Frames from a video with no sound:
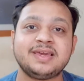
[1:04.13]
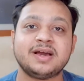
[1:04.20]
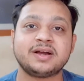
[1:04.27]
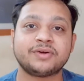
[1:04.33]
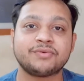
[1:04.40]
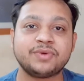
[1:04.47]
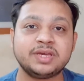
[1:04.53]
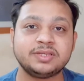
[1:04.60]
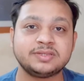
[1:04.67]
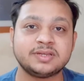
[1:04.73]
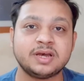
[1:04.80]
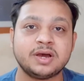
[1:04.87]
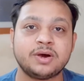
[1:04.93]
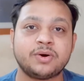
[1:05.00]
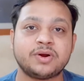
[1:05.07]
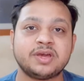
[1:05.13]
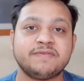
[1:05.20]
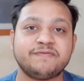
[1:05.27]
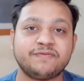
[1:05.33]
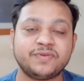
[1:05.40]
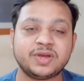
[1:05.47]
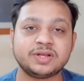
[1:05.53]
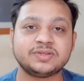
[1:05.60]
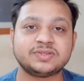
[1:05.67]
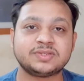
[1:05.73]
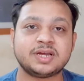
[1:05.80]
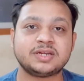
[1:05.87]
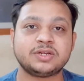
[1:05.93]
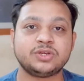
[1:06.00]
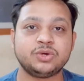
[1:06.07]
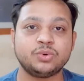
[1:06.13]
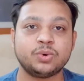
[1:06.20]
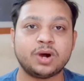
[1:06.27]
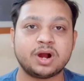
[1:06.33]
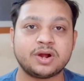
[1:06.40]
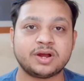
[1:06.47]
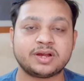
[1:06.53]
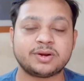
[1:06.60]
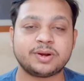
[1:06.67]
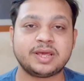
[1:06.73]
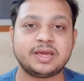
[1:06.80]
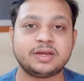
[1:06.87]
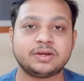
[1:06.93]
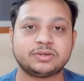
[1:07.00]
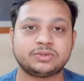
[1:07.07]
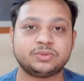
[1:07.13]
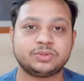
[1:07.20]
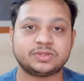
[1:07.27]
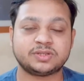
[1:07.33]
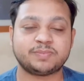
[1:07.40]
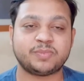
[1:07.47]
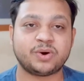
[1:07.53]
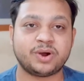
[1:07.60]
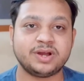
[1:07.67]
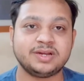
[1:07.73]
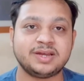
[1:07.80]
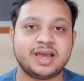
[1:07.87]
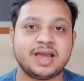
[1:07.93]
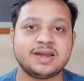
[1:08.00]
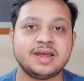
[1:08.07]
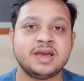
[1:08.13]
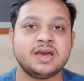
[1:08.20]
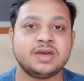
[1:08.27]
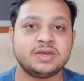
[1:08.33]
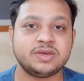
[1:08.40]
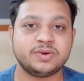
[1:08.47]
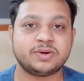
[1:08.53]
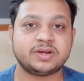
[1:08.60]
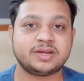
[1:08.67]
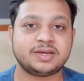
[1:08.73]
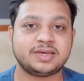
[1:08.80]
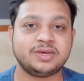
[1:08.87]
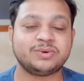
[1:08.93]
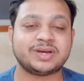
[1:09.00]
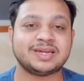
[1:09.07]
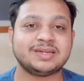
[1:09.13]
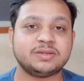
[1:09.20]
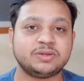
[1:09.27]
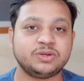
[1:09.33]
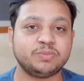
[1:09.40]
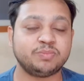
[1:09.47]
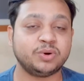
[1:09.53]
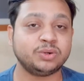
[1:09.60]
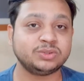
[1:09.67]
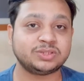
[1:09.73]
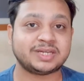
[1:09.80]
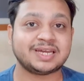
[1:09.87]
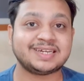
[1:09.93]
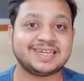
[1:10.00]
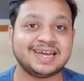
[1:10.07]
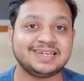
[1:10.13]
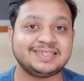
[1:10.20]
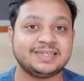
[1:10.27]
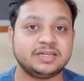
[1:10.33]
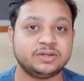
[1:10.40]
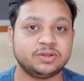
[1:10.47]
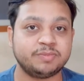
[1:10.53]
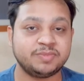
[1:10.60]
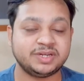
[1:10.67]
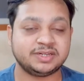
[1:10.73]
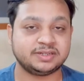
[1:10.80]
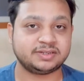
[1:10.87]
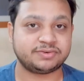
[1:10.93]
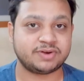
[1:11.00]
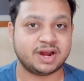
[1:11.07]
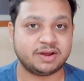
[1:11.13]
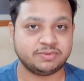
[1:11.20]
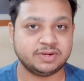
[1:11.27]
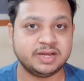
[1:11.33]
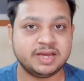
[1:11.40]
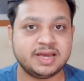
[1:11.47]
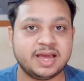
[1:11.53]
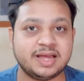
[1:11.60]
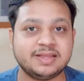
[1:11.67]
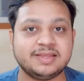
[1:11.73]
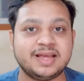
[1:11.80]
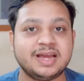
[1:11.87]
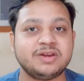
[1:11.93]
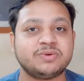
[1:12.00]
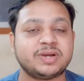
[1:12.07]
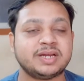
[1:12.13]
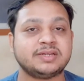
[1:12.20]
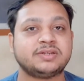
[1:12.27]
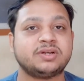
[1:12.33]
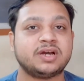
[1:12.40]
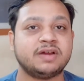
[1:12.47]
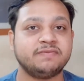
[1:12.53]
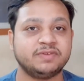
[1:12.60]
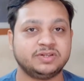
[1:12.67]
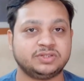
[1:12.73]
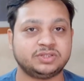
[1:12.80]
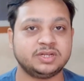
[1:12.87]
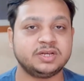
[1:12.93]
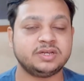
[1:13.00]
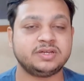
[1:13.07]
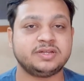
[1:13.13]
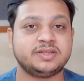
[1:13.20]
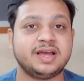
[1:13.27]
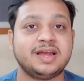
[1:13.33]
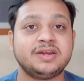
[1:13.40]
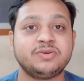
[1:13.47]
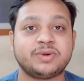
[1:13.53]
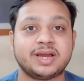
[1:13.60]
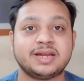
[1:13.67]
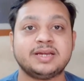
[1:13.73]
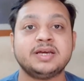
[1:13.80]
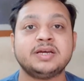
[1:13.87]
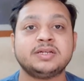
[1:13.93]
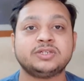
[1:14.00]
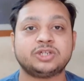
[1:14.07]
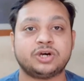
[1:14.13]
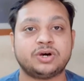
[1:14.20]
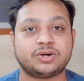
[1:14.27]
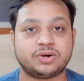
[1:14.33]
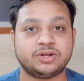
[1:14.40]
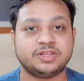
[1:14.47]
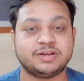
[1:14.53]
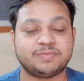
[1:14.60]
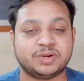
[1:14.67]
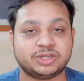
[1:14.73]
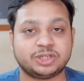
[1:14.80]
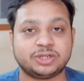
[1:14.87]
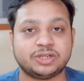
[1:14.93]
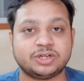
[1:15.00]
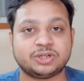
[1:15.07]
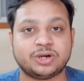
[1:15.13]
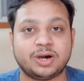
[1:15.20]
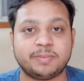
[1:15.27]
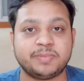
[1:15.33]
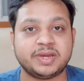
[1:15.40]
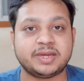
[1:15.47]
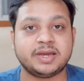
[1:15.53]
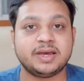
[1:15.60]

agrees or he feels that you are agreeing to this point, and you both can get into the middle ground, and then you can converse, and then you can talk on that particular topic.